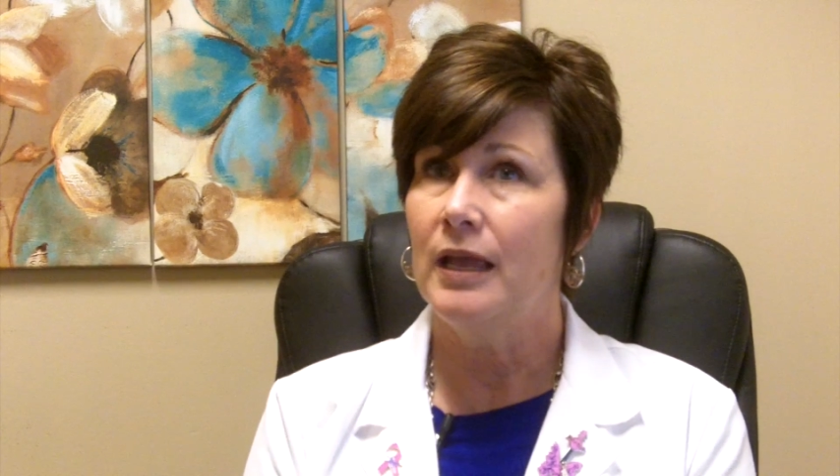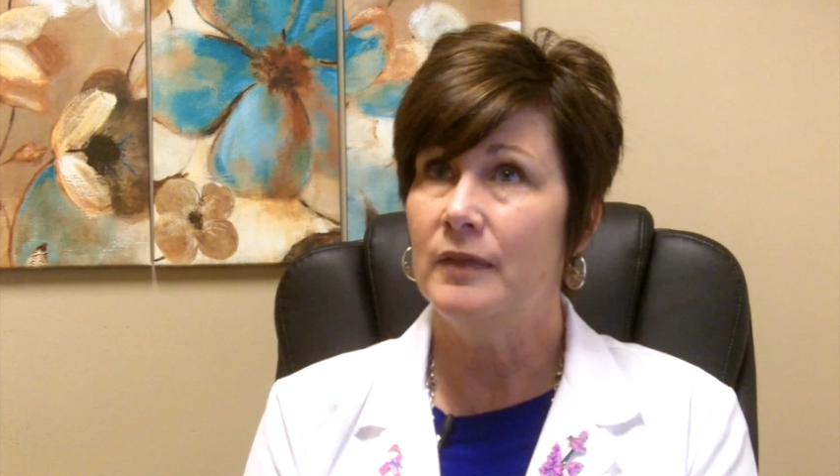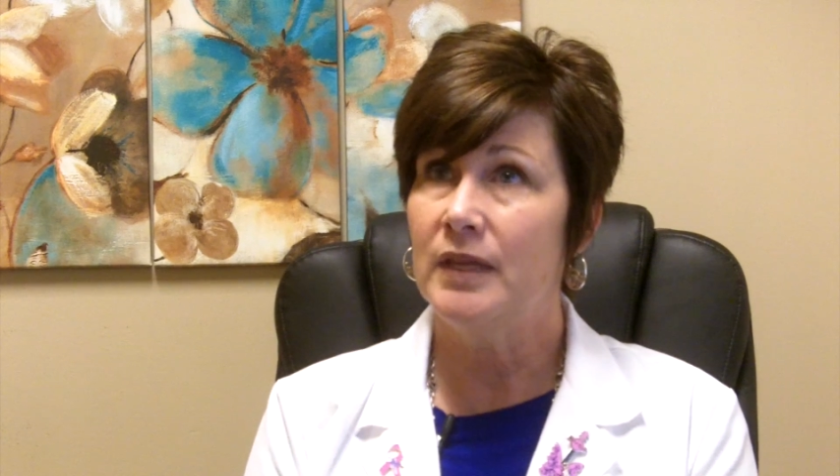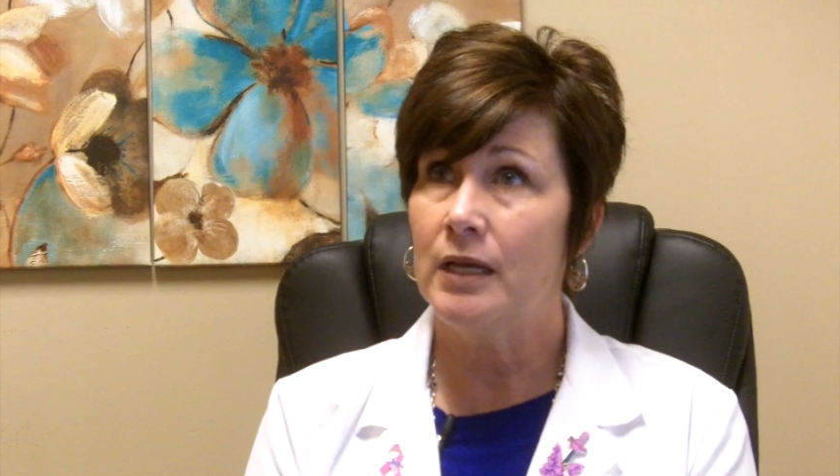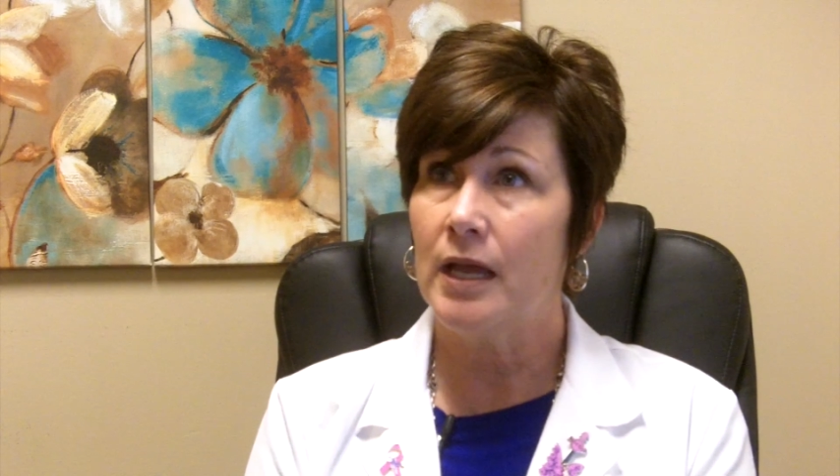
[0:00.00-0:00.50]

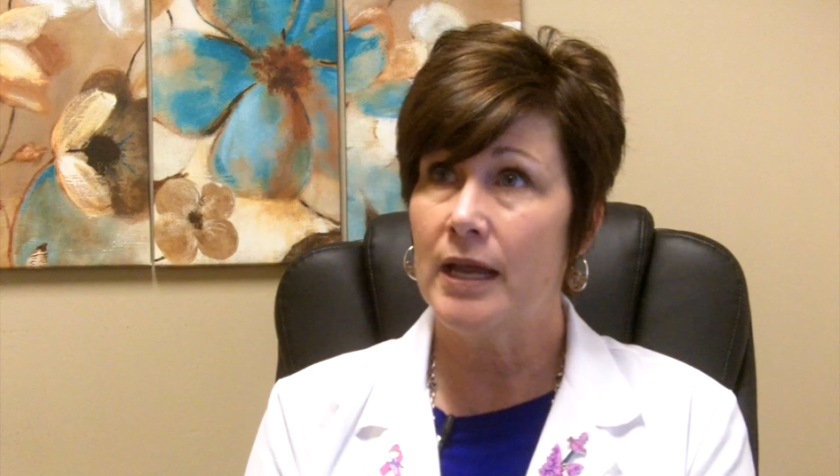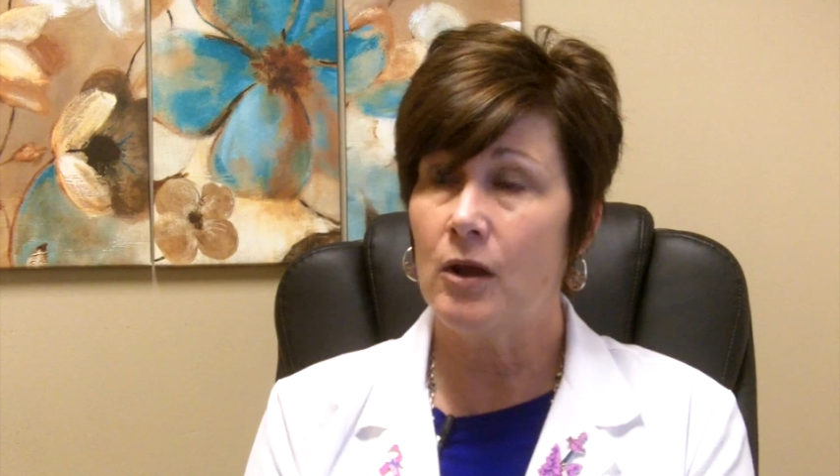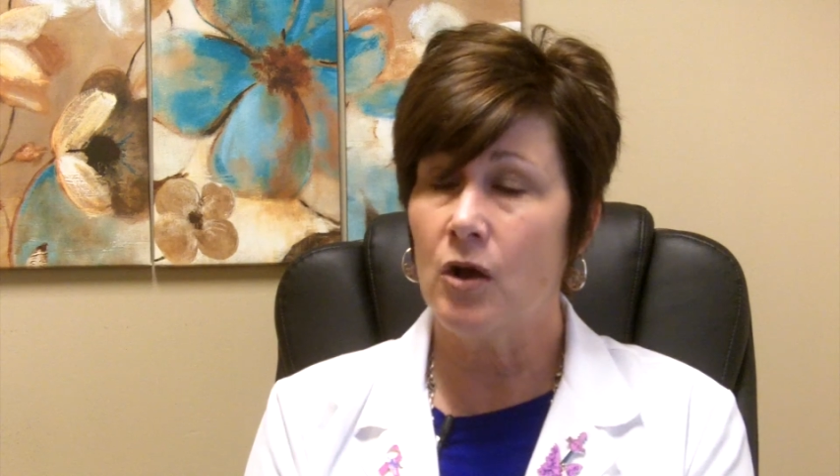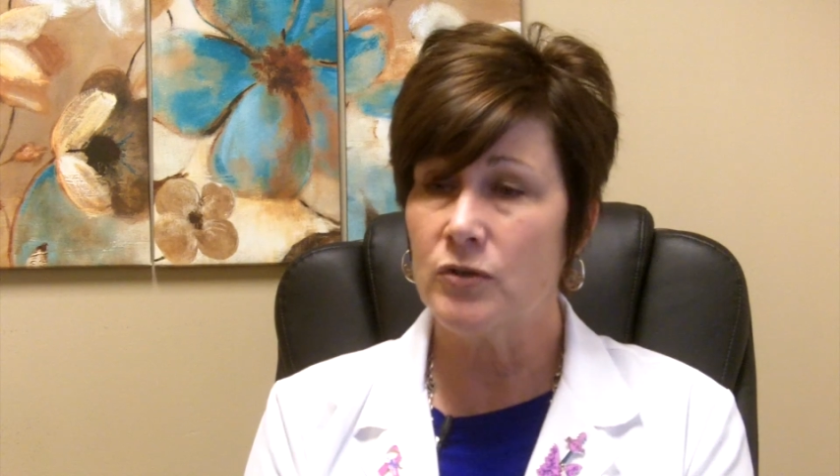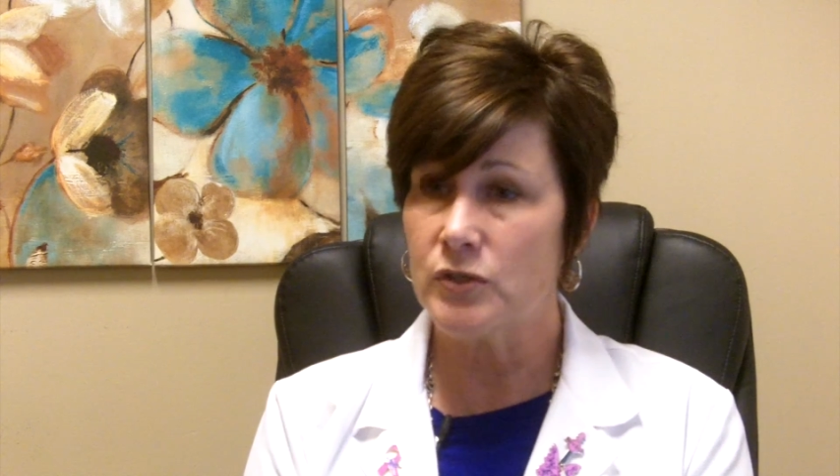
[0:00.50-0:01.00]
And then
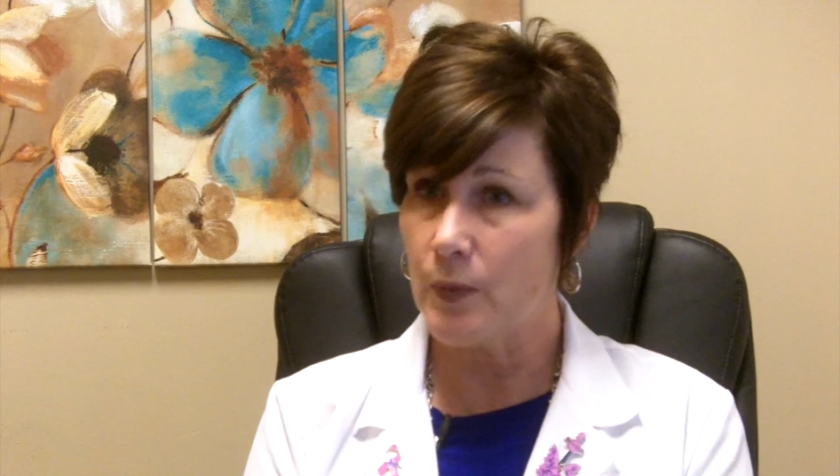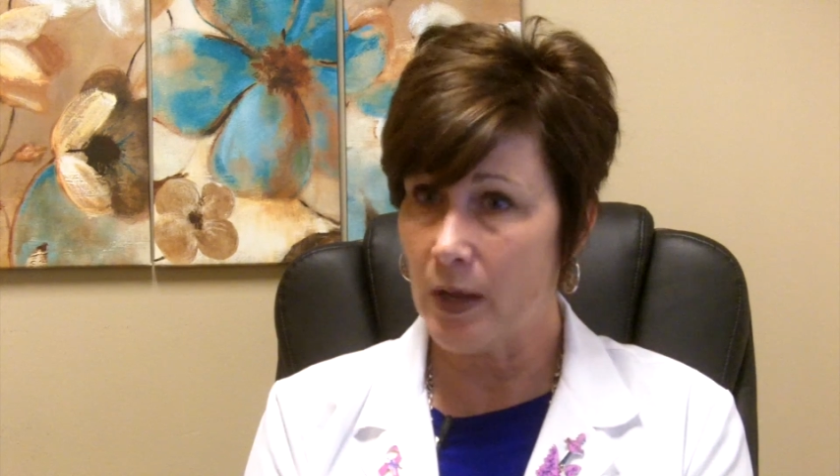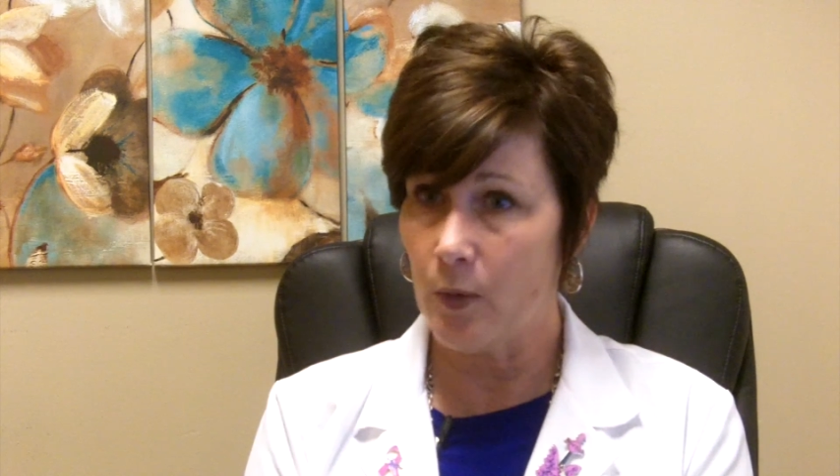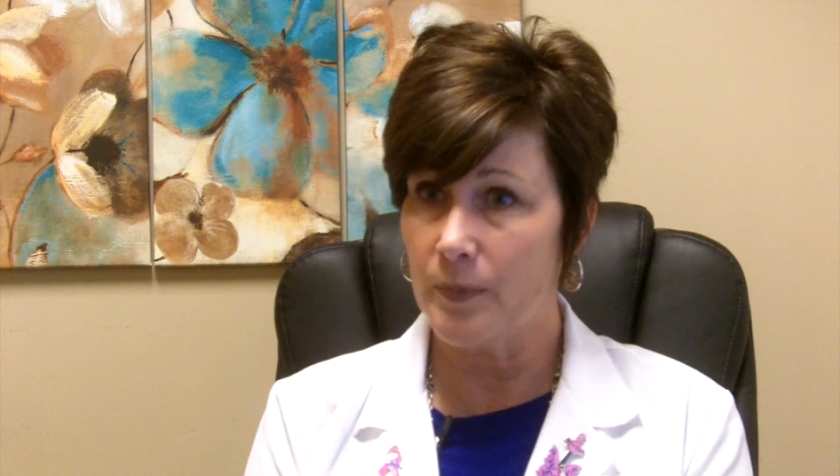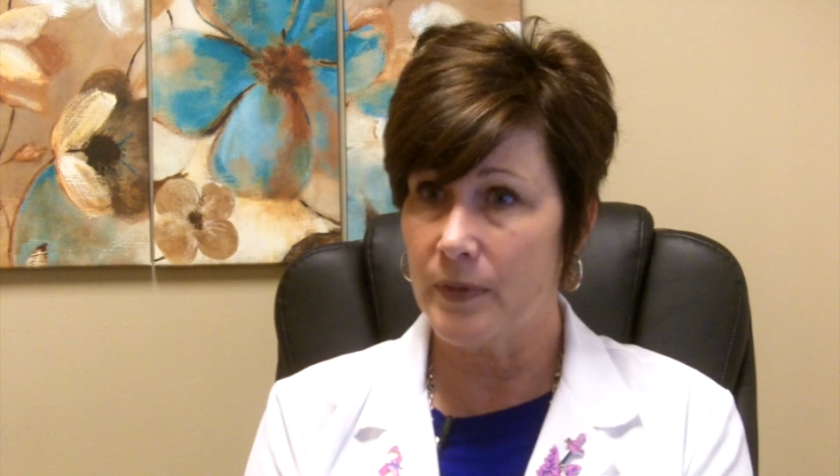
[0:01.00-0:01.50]
I also
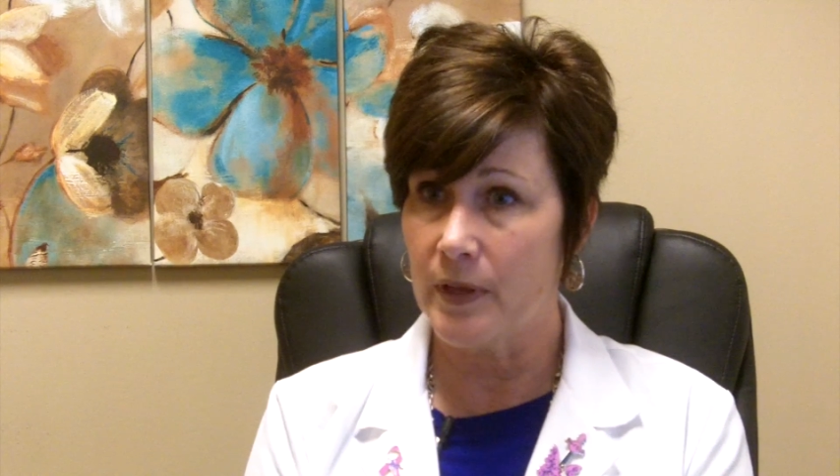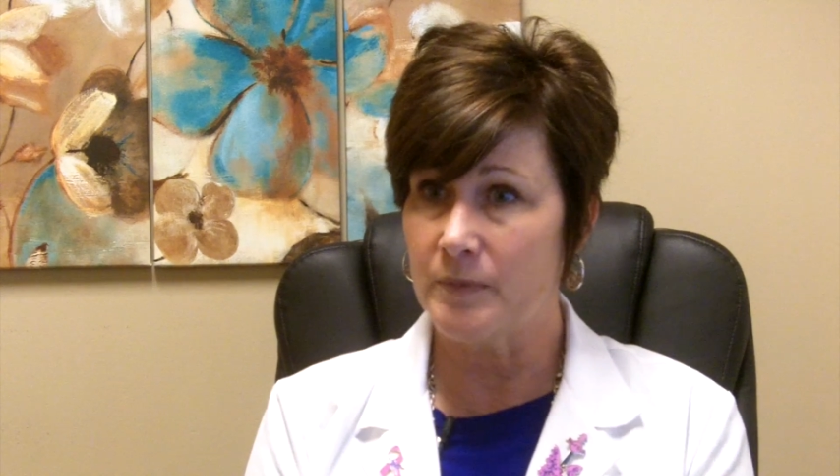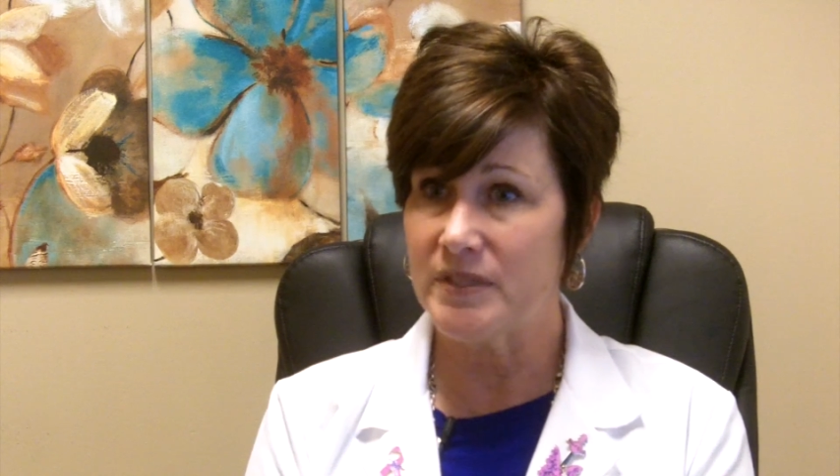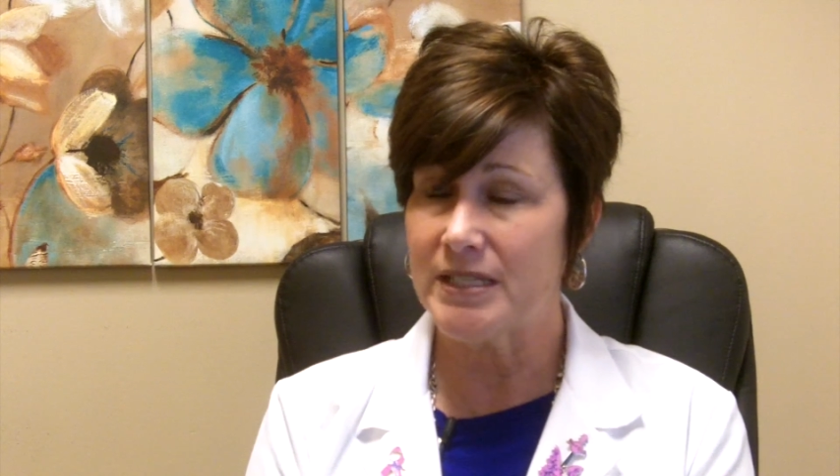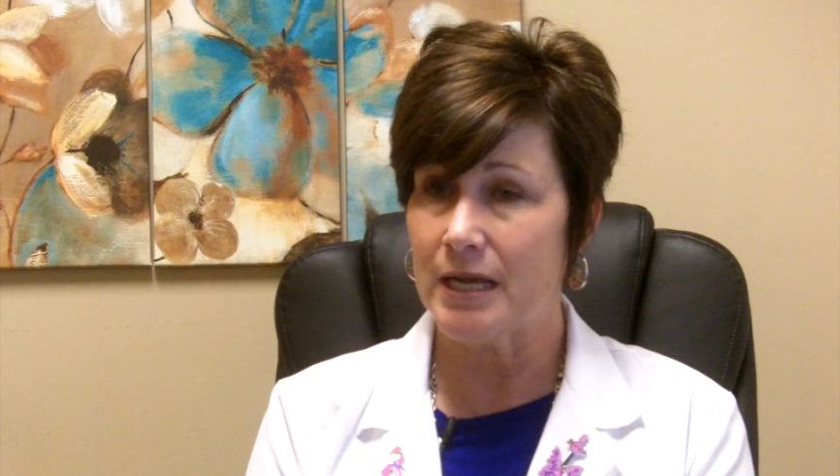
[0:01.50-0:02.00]
help
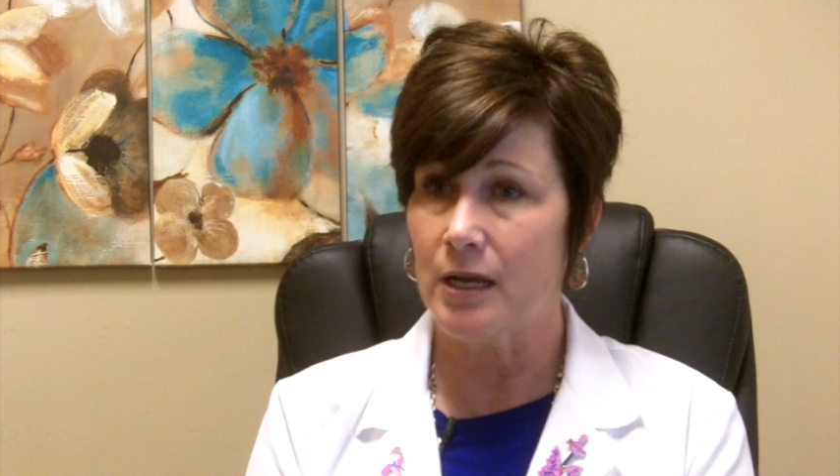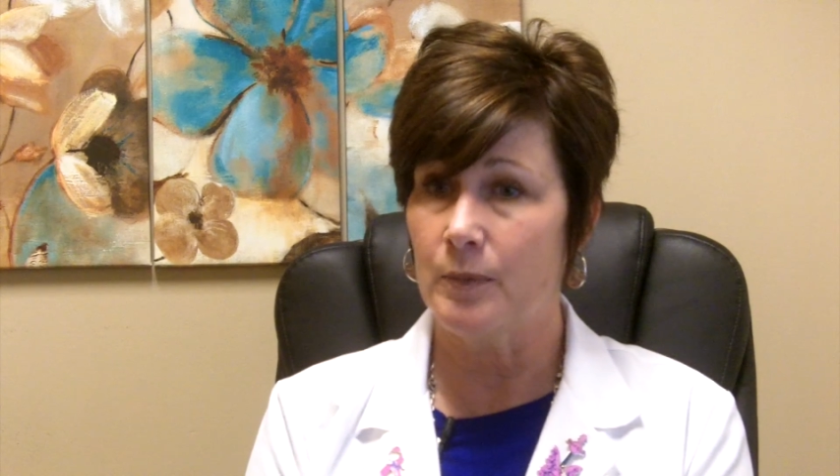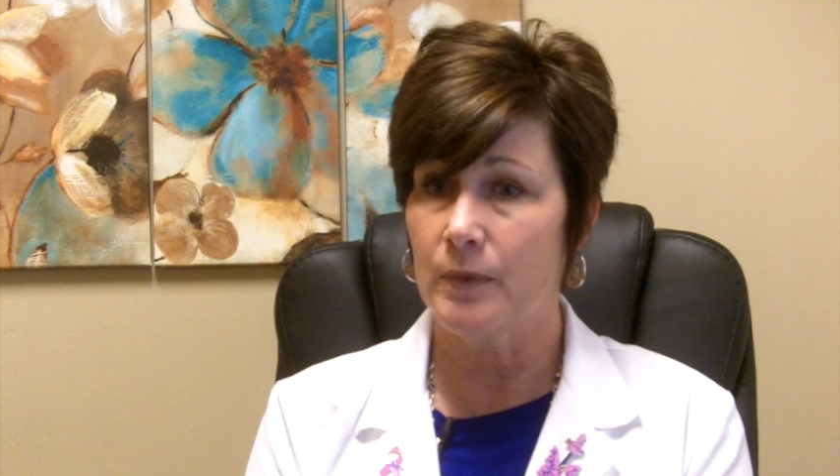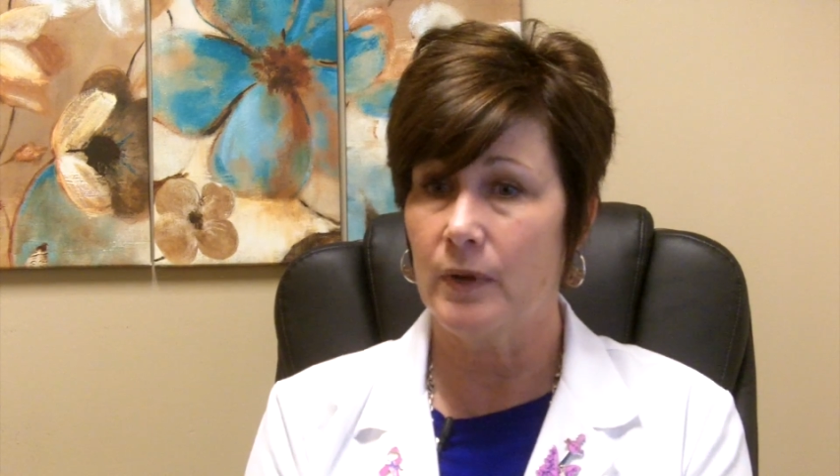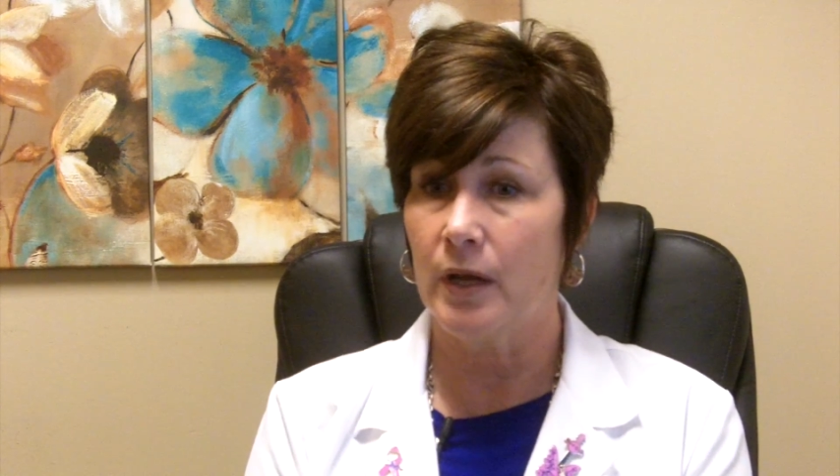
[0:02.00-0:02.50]
them set
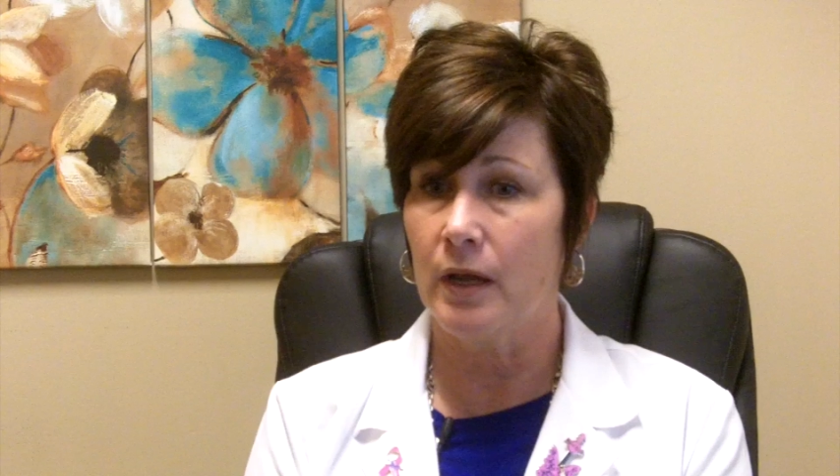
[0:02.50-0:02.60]
up